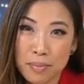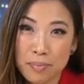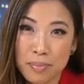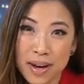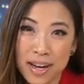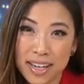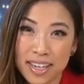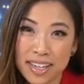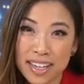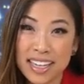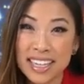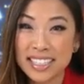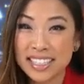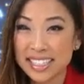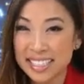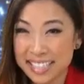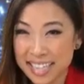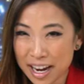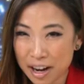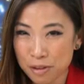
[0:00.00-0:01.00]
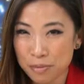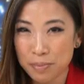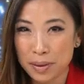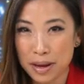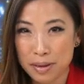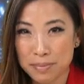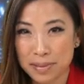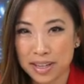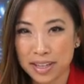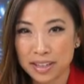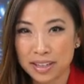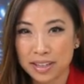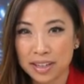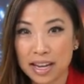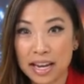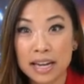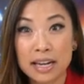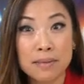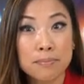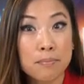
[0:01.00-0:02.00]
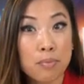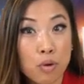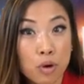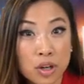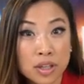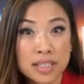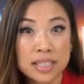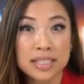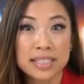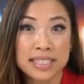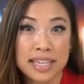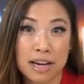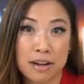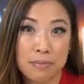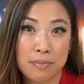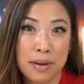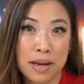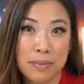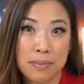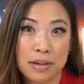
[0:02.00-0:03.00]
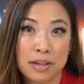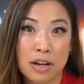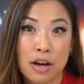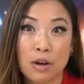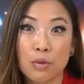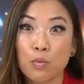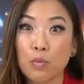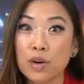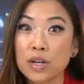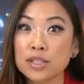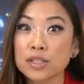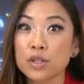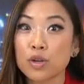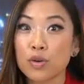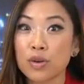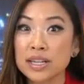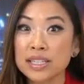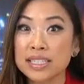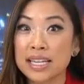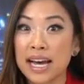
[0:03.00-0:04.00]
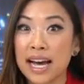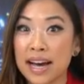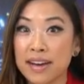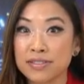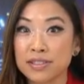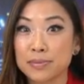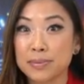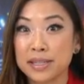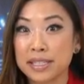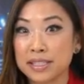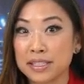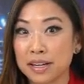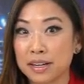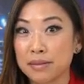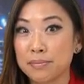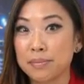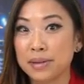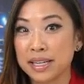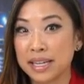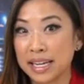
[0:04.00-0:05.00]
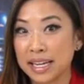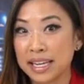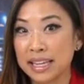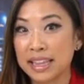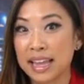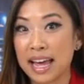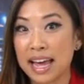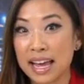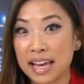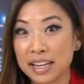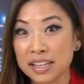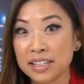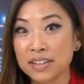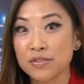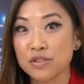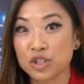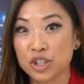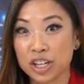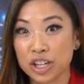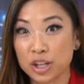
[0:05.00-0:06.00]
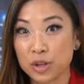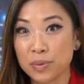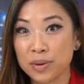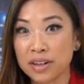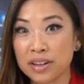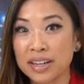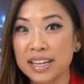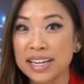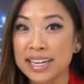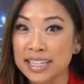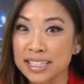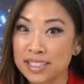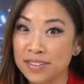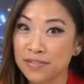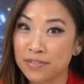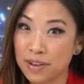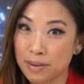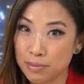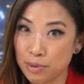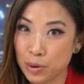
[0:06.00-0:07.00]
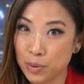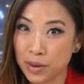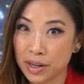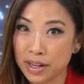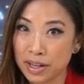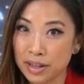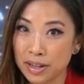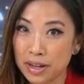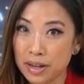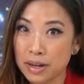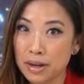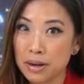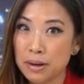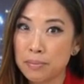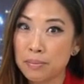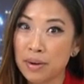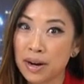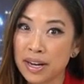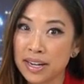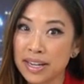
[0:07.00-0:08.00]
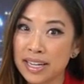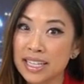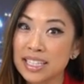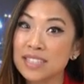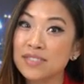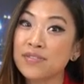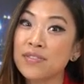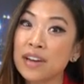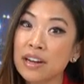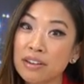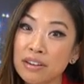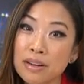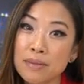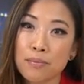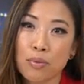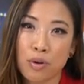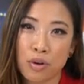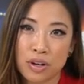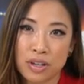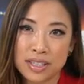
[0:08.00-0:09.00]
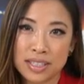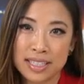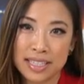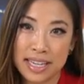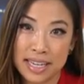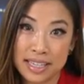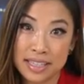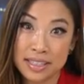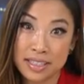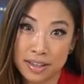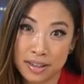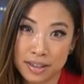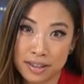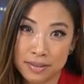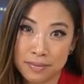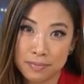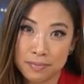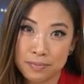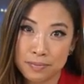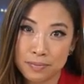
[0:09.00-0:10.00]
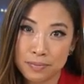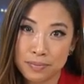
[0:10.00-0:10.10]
but it's a down payment, an important down payment on what's going to have to be done beginning the end of January into February, but it's very important to get done."